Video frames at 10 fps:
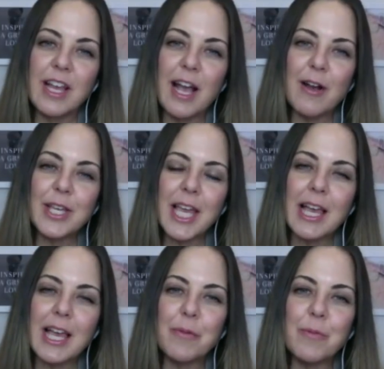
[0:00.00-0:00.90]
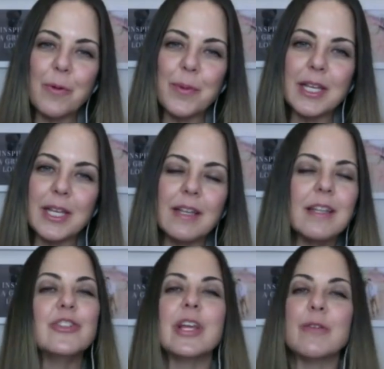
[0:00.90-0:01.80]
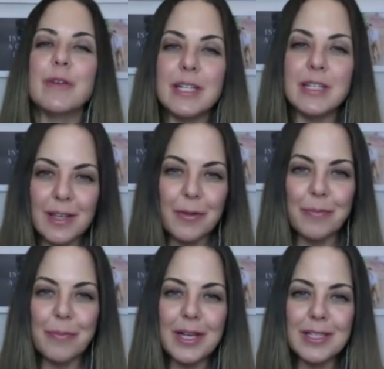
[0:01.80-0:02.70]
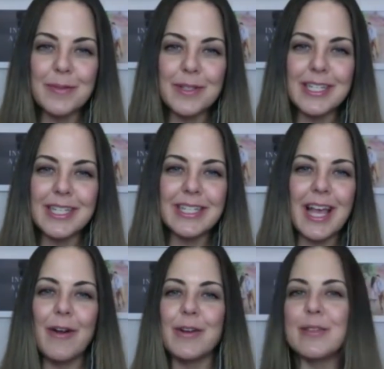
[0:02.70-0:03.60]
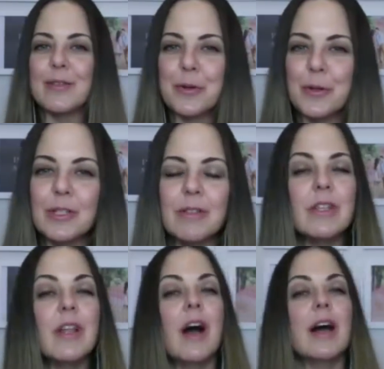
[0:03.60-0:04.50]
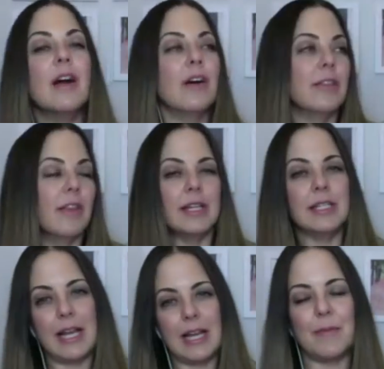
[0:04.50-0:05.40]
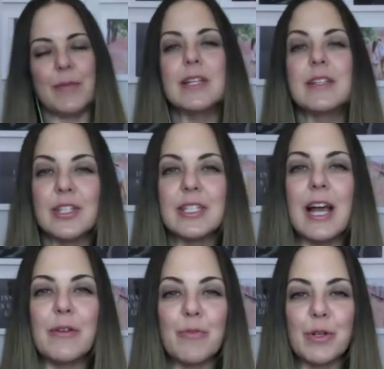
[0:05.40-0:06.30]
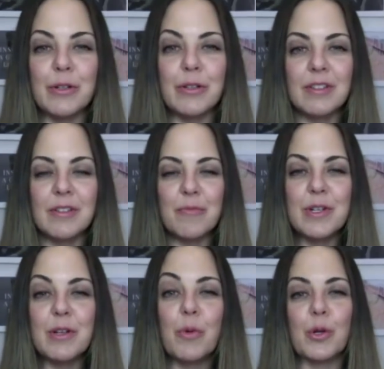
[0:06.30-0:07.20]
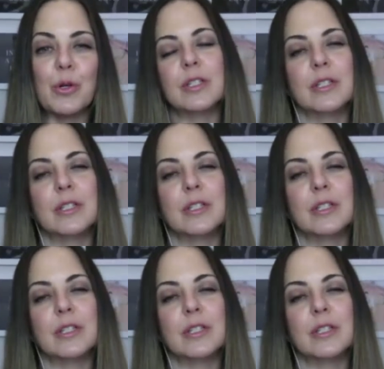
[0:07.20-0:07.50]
How can a woman generate some possibilities out in the world, not online dating, but just out in real world?